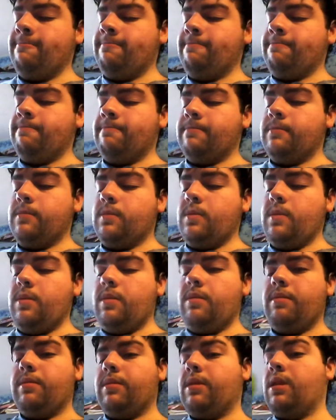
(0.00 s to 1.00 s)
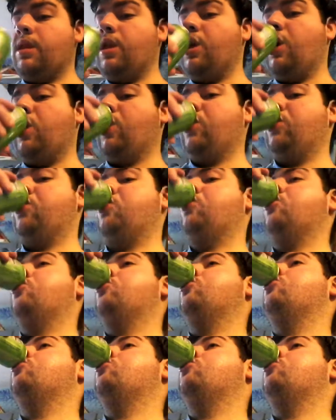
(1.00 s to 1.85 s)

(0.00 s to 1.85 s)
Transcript: Nobody speaks.